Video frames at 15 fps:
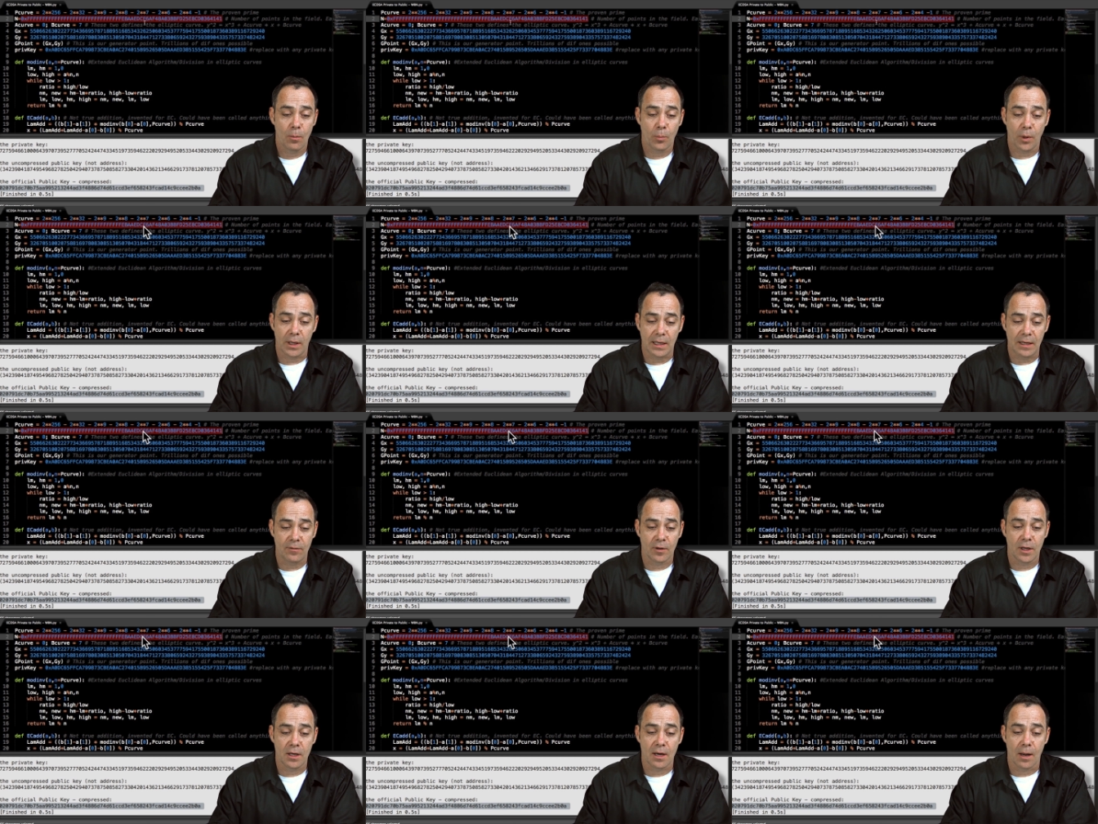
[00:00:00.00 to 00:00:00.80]
But
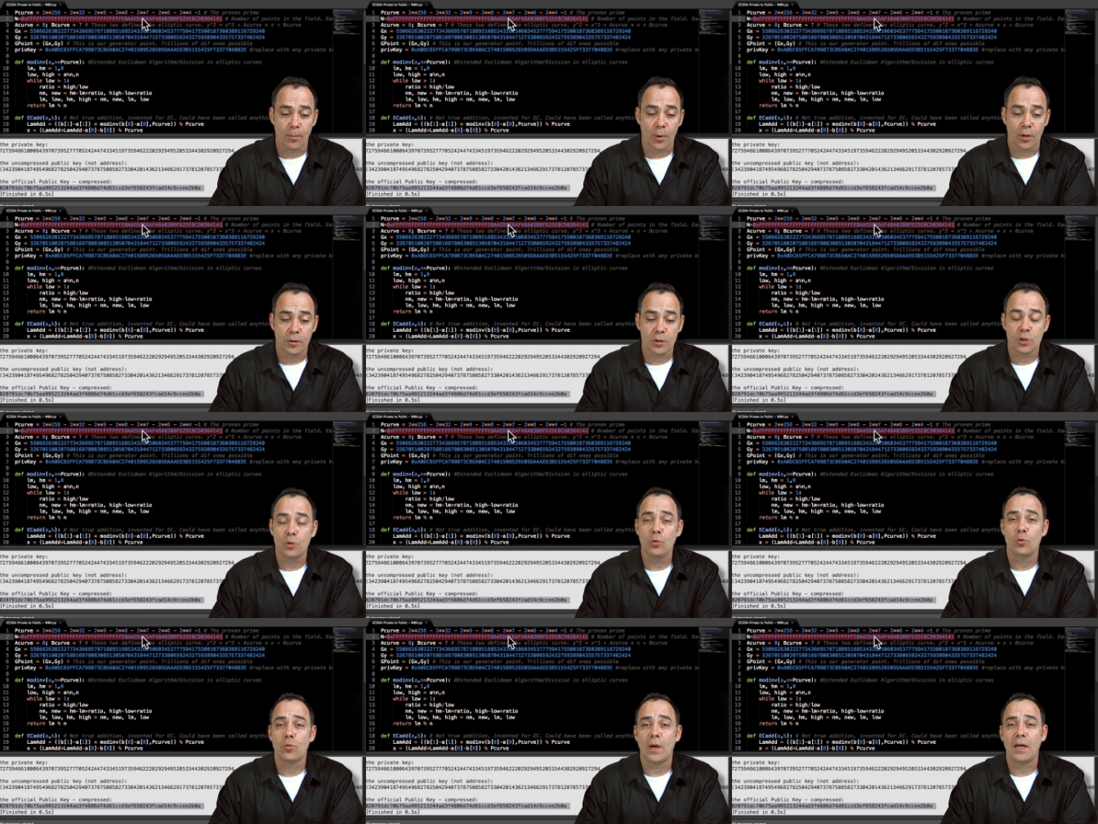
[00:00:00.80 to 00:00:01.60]
even a number
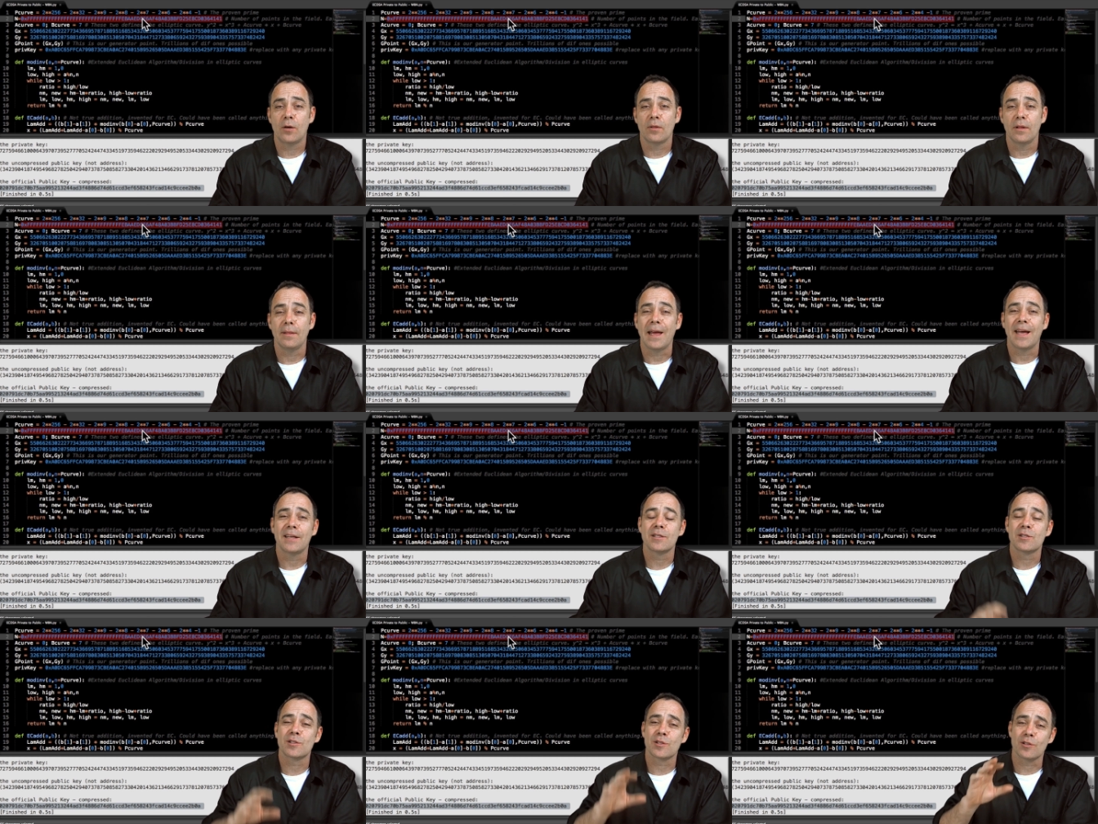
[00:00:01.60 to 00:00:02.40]
2 greater than
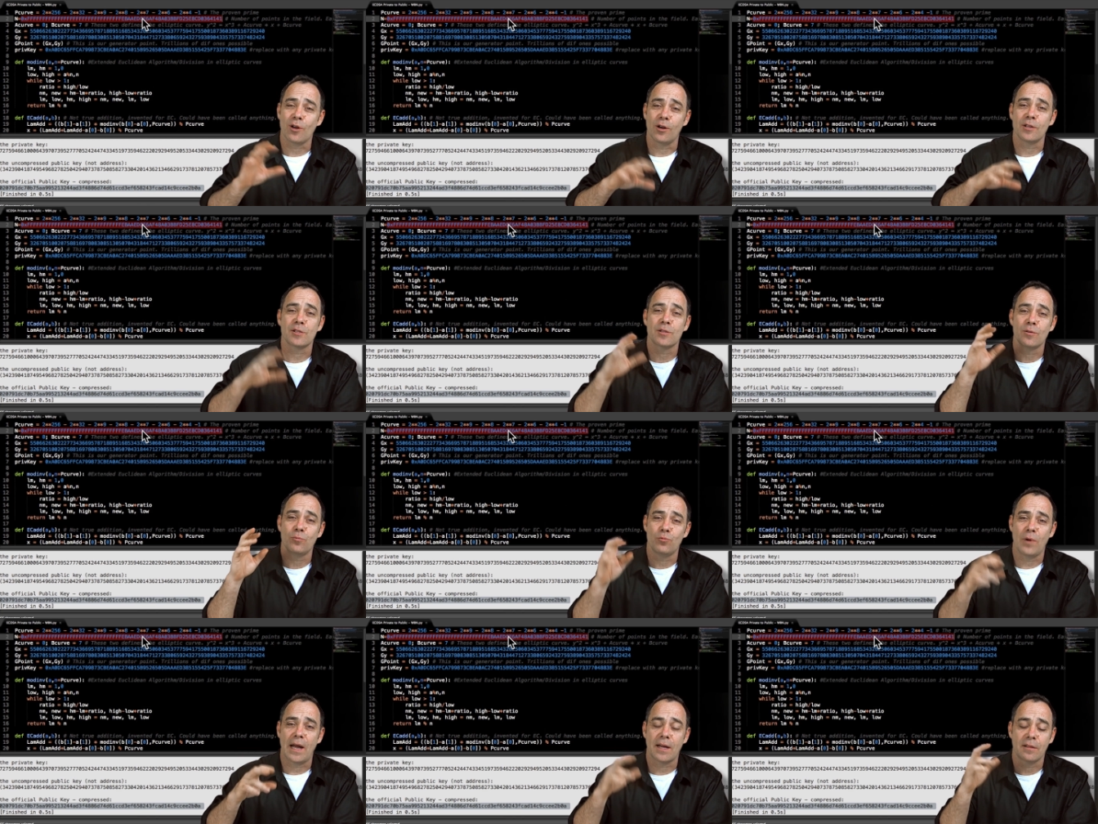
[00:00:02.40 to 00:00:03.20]
that starts to
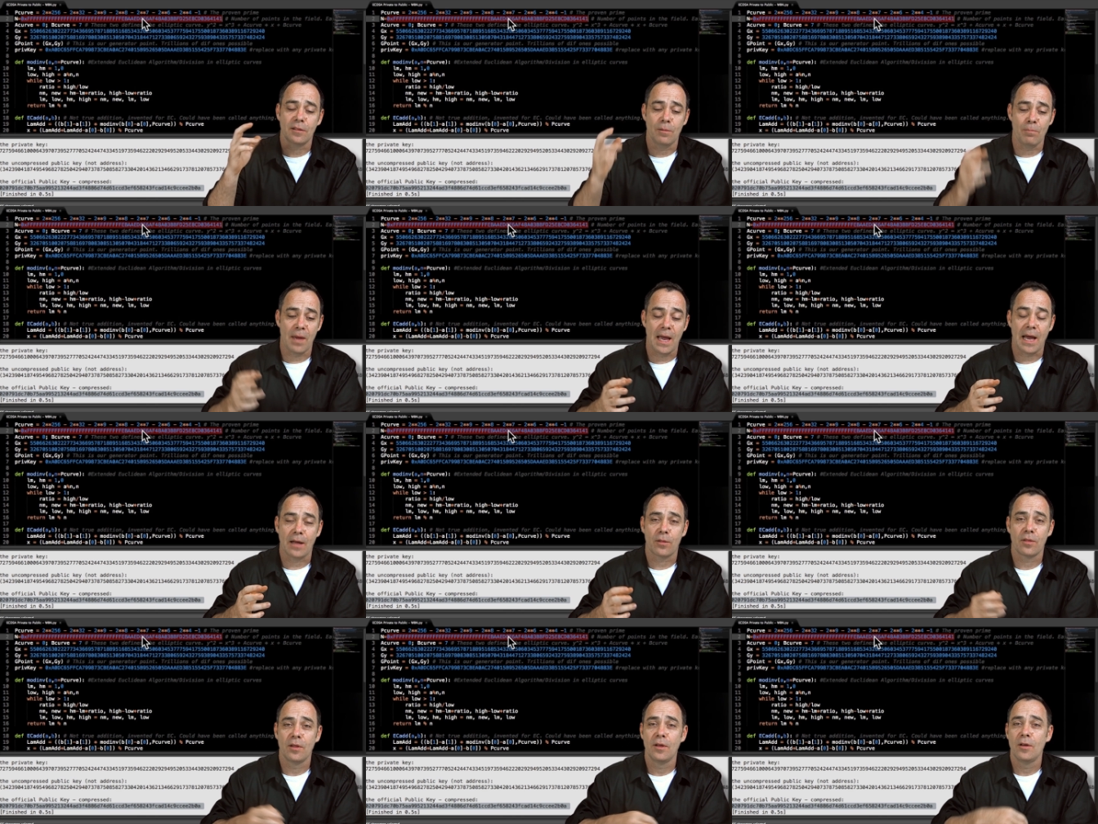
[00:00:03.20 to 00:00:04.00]
wreck the math.